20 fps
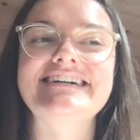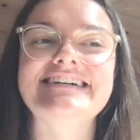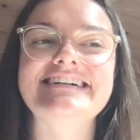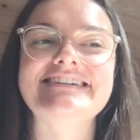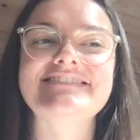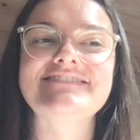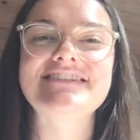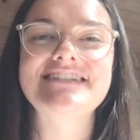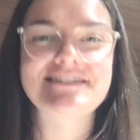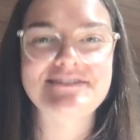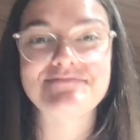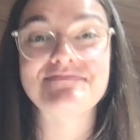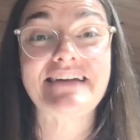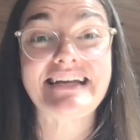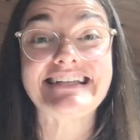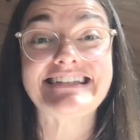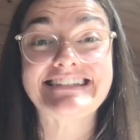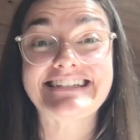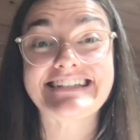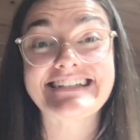which is
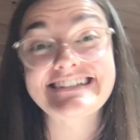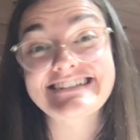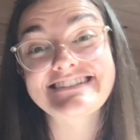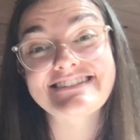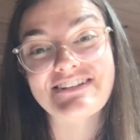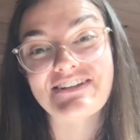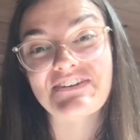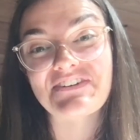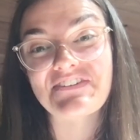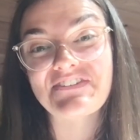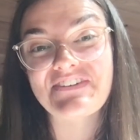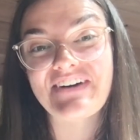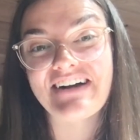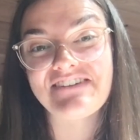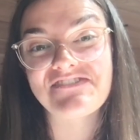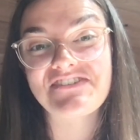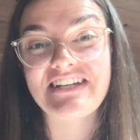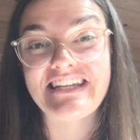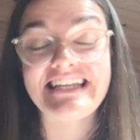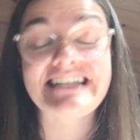amazing. So I'm
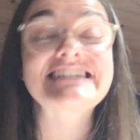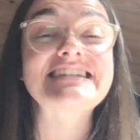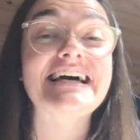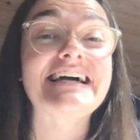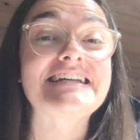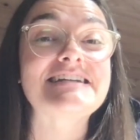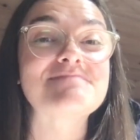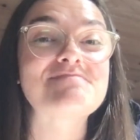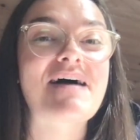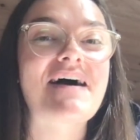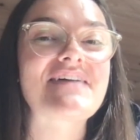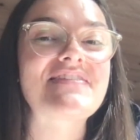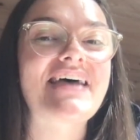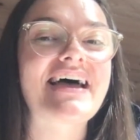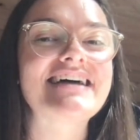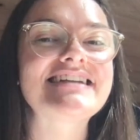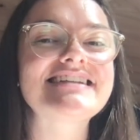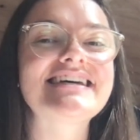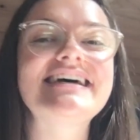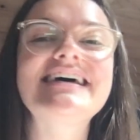really excited about
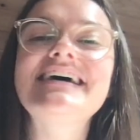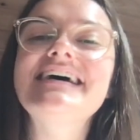that.